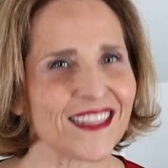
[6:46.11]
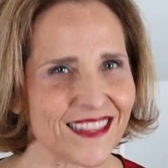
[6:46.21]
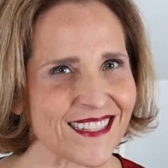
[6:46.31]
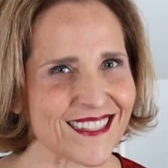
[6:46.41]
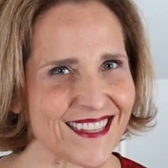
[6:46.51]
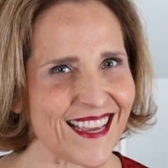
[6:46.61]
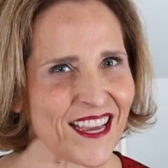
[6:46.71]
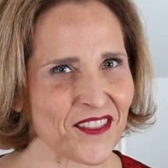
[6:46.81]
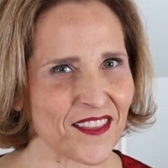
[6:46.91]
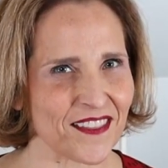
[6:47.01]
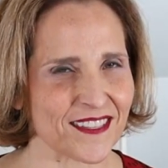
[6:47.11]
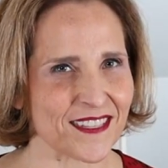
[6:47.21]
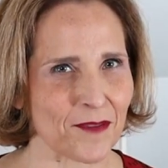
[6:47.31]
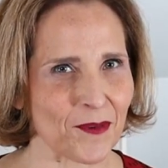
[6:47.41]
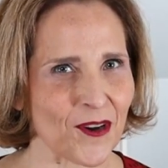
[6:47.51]
Let's stay healthy this
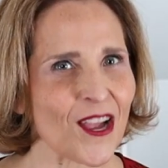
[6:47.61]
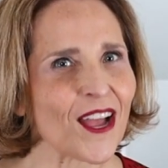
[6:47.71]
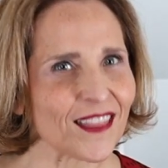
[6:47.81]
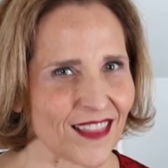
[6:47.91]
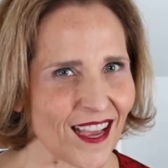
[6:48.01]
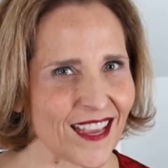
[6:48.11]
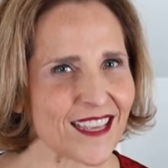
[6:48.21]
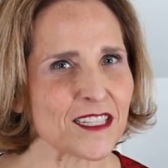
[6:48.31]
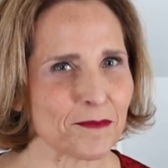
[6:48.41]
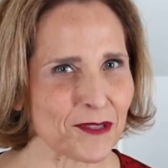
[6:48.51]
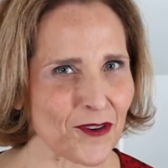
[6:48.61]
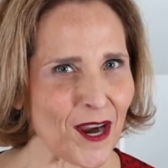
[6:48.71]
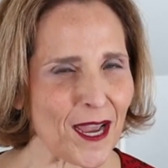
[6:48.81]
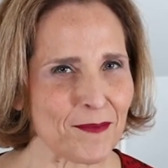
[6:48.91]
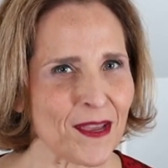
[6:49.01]
summer. Like and
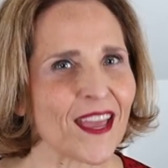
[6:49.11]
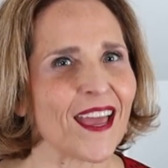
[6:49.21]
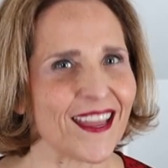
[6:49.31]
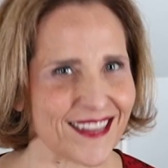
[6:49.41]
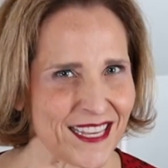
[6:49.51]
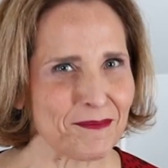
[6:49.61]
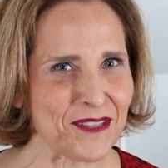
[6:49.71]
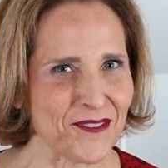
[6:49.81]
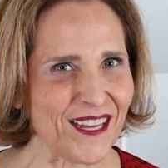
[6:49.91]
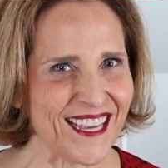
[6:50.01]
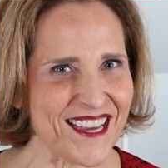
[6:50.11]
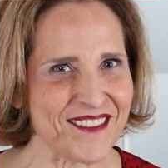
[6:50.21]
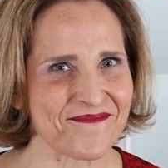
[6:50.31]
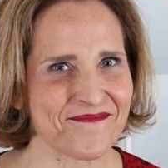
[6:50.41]
subscribe and keep tuning in.